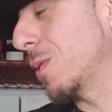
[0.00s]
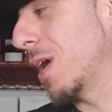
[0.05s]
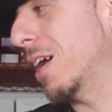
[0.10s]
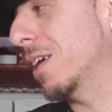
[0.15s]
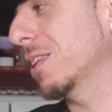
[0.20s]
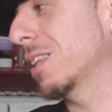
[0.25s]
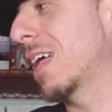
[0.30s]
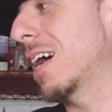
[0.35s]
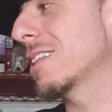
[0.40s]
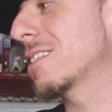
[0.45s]

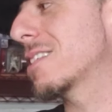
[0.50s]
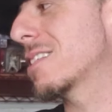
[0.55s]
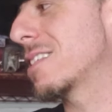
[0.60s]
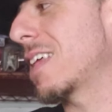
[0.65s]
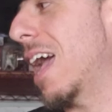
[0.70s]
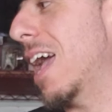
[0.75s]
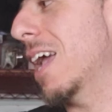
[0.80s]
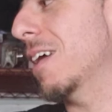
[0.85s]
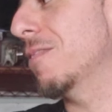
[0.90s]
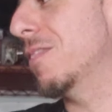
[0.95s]
Well, let's
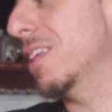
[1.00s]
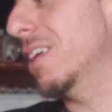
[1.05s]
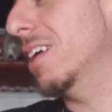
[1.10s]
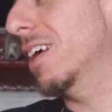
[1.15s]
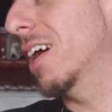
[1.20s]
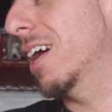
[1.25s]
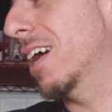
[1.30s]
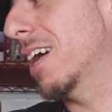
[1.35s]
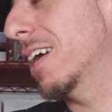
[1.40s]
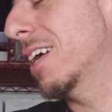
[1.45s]
save the,
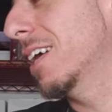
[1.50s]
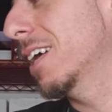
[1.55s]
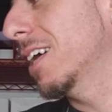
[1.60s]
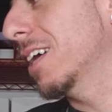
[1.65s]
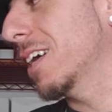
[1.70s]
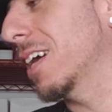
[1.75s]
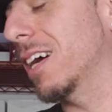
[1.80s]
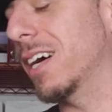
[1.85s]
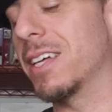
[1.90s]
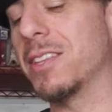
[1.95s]
uh,
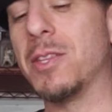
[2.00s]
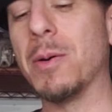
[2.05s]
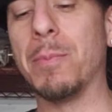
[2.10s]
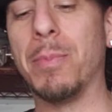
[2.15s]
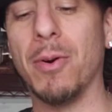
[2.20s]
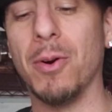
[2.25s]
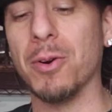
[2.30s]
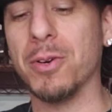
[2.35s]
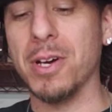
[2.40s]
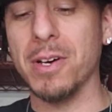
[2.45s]
uh, the
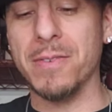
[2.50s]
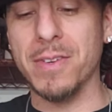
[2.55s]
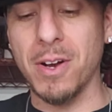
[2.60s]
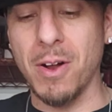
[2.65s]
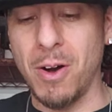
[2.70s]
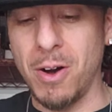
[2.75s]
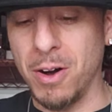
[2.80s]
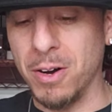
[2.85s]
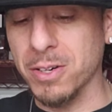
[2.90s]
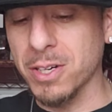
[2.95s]
bulk of it
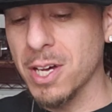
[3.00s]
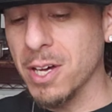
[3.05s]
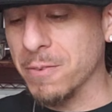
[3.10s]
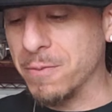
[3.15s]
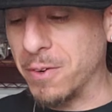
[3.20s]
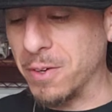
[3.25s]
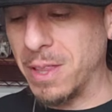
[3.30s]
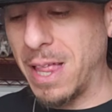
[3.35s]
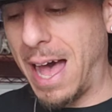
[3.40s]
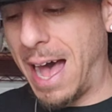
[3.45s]
all
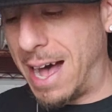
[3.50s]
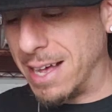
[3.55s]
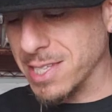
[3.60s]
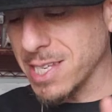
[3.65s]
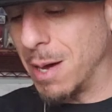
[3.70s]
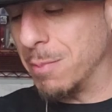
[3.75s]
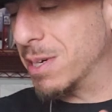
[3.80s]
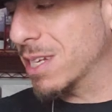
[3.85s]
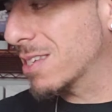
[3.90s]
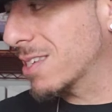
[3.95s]
for last.
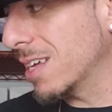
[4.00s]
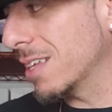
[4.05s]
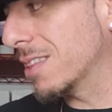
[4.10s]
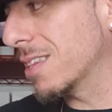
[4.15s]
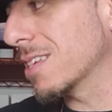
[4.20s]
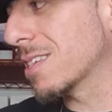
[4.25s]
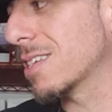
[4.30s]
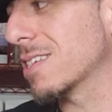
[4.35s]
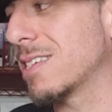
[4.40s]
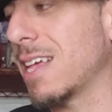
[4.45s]
I'm going to set
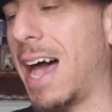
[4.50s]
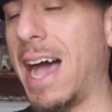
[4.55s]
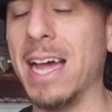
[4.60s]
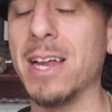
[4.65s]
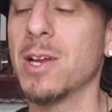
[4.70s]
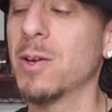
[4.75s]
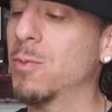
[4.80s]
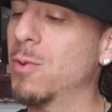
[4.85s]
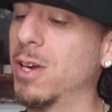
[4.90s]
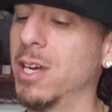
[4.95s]
these aside.
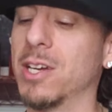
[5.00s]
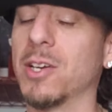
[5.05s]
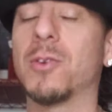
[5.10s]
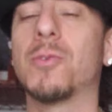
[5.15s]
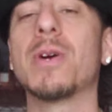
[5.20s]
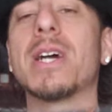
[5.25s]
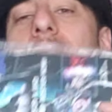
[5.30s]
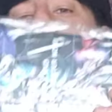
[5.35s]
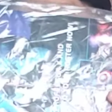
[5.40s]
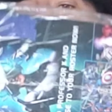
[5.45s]
We're going to
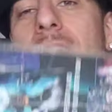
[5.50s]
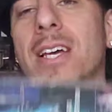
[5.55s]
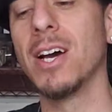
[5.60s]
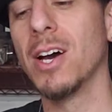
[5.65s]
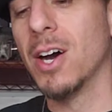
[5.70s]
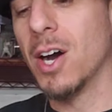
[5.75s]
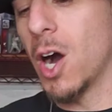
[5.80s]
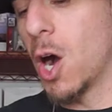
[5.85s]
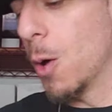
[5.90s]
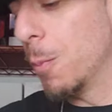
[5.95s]
quickly
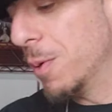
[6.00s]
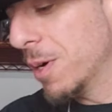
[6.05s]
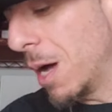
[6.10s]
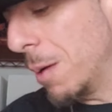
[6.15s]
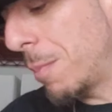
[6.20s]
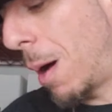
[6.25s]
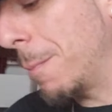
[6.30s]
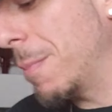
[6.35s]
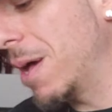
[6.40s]
open up my